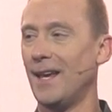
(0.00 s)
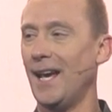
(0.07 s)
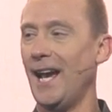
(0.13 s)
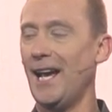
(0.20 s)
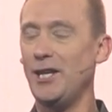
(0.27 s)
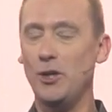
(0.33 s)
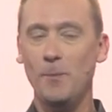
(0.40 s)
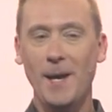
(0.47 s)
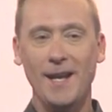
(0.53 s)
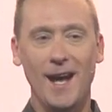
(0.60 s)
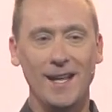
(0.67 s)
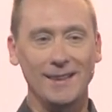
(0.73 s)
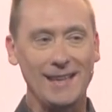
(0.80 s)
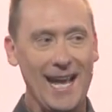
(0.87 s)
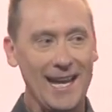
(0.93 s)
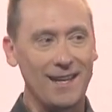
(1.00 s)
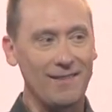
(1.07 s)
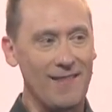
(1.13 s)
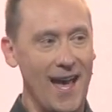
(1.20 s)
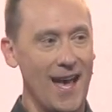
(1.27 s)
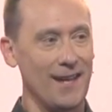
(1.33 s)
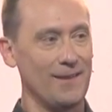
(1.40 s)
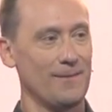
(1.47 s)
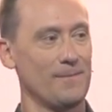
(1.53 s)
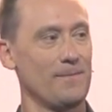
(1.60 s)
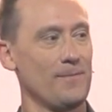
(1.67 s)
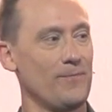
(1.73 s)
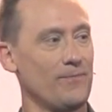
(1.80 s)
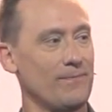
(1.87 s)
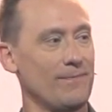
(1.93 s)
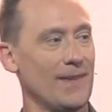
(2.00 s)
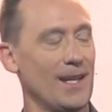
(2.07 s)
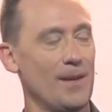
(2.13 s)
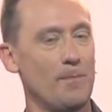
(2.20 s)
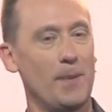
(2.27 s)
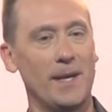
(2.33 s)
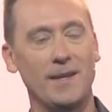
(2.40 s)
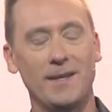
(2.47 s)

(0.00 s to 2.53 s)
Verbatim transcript: And you may not like that, but it